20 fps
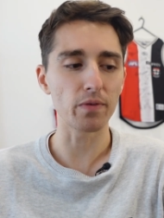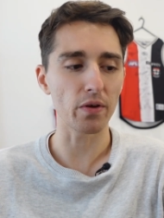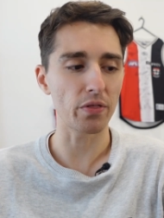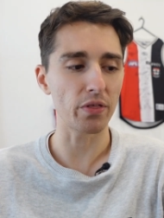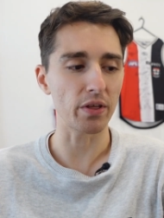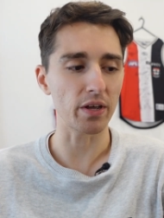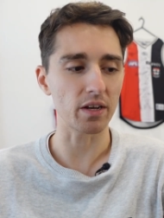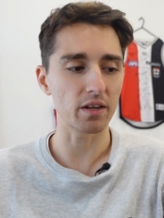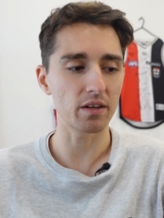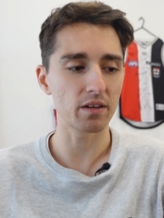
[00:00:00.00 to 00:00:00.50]
I
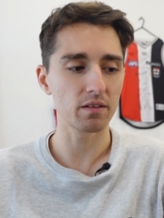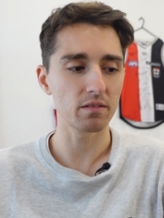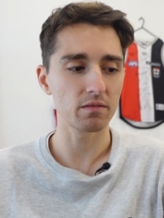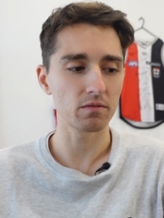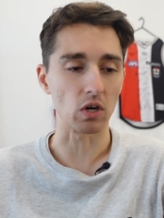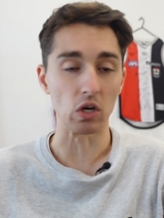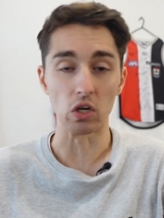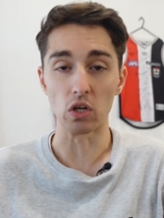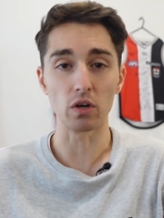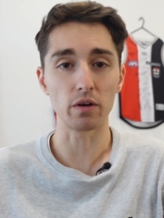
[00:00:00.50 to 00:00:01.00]
think
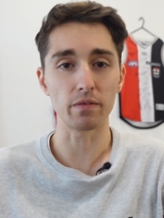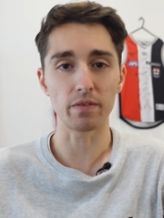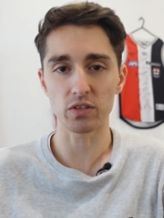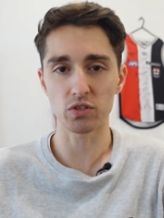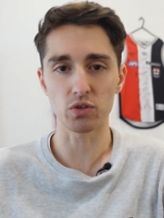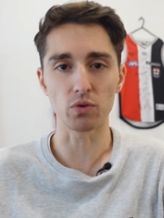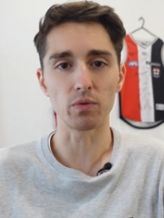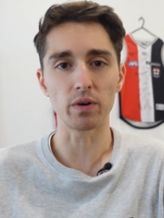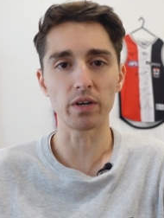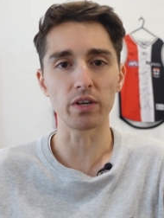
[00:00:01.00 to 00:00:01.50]
a lot of
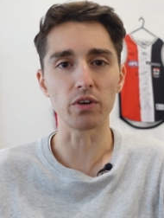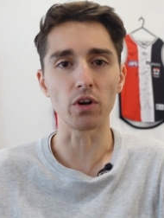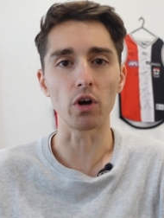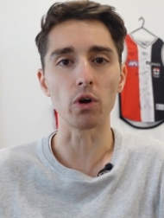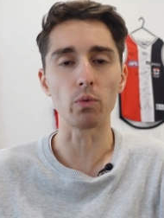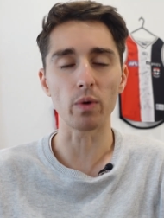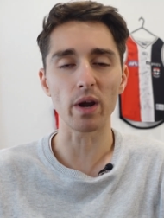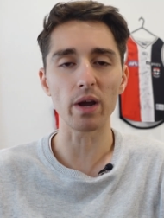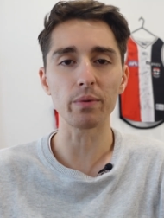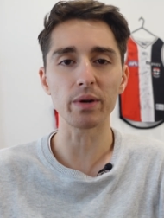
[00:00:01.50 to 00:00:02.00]
us already know
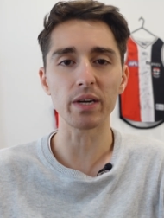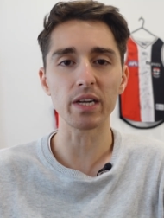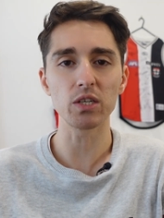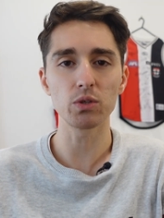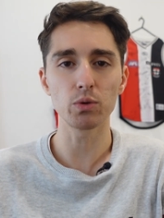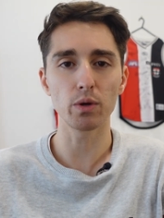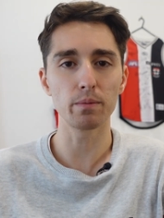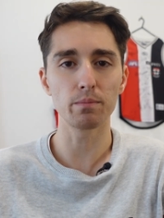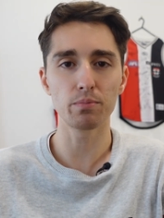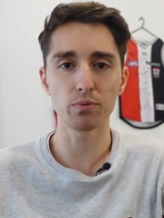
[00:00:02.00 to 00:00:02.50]
where we need
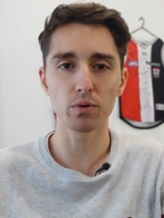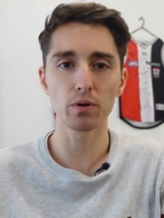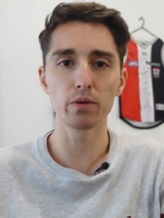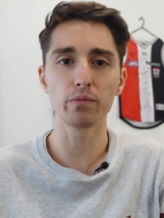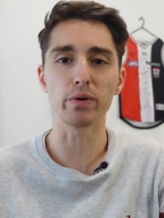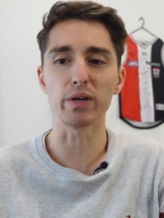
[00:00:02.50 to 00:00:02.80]
to improve.